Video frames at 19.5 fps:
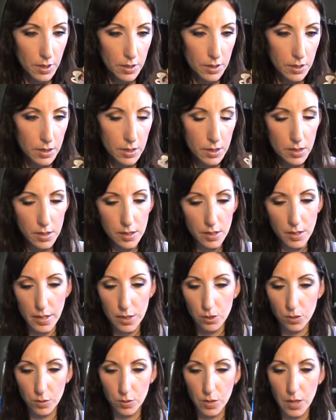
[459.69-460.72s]
it, this is a
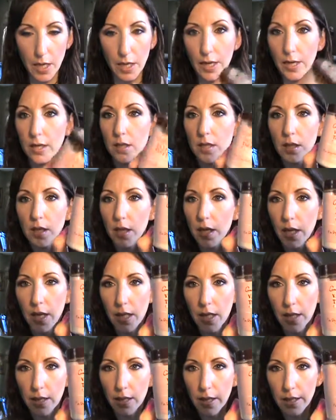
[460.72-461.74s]
natural line,
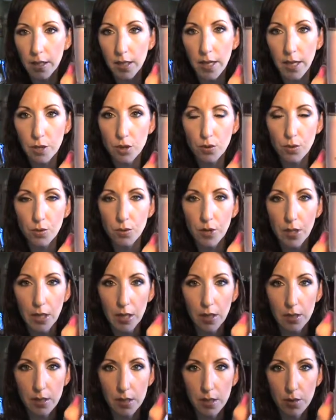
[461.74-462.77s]
and I like natural
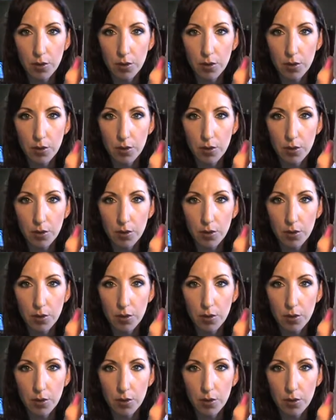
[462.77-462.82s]
things.